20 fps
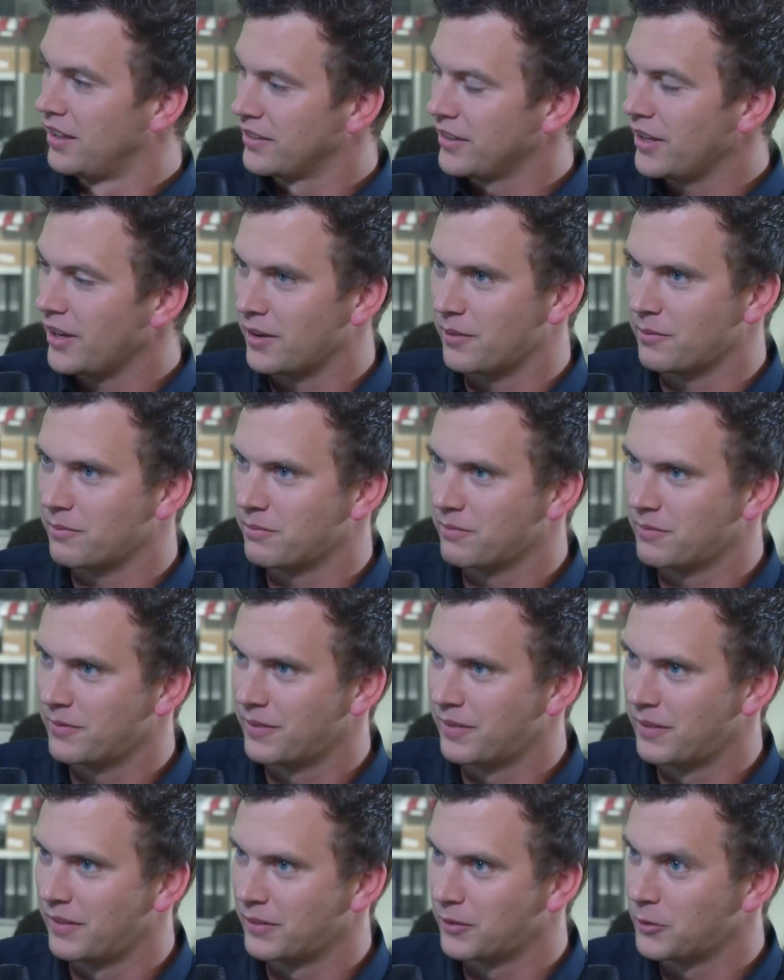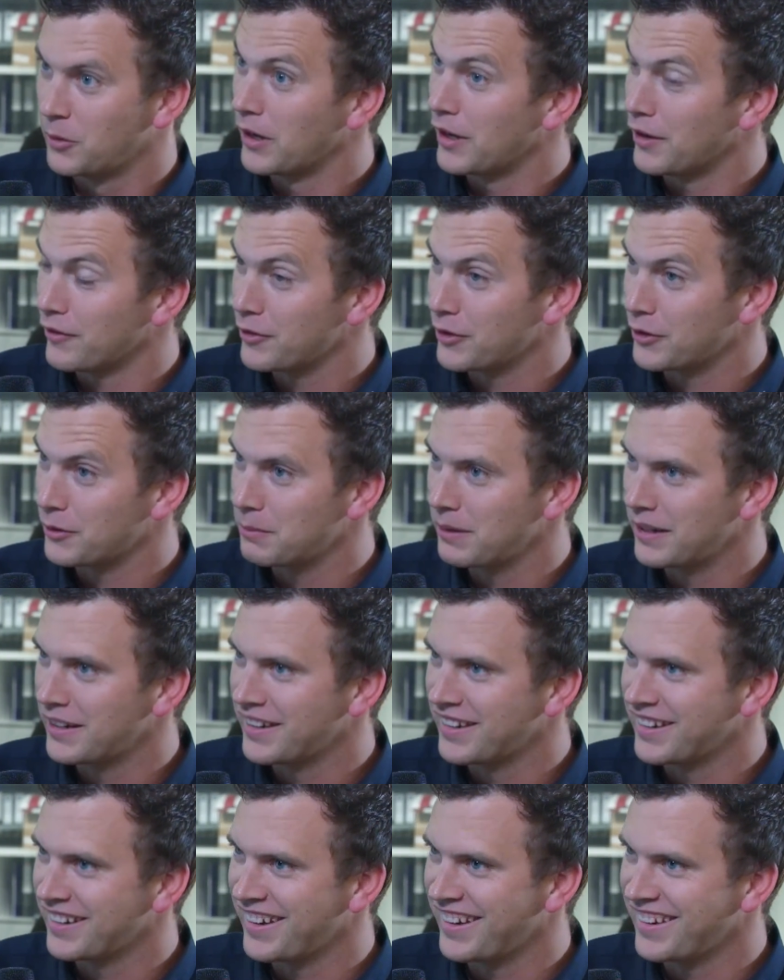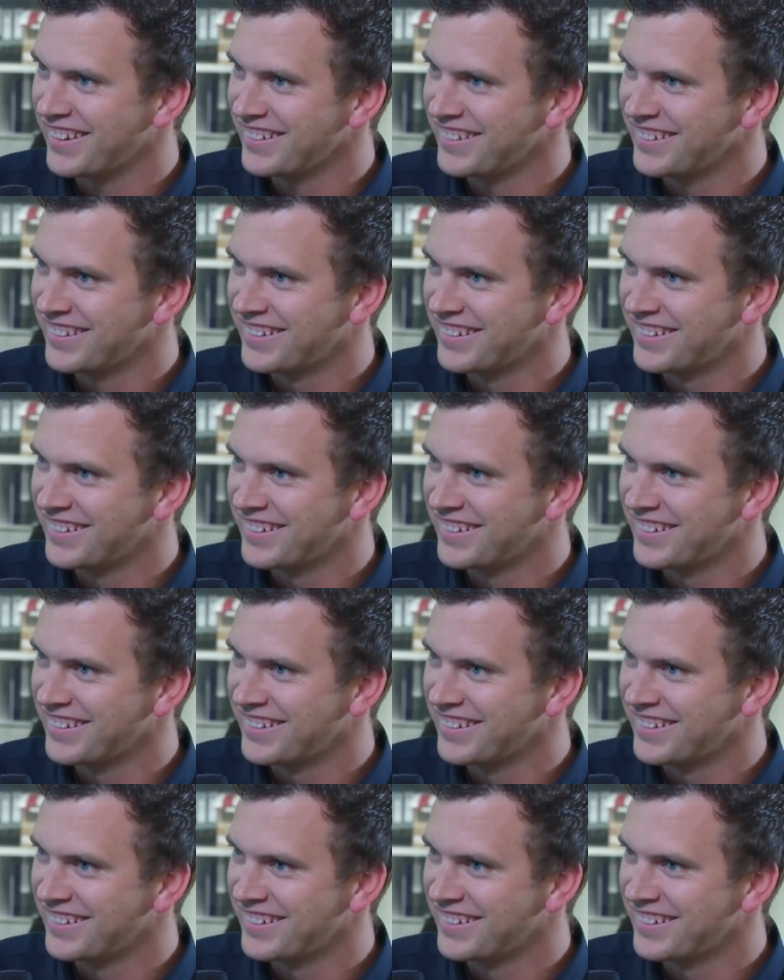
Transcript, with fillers: yeah. Do I have to explain it again?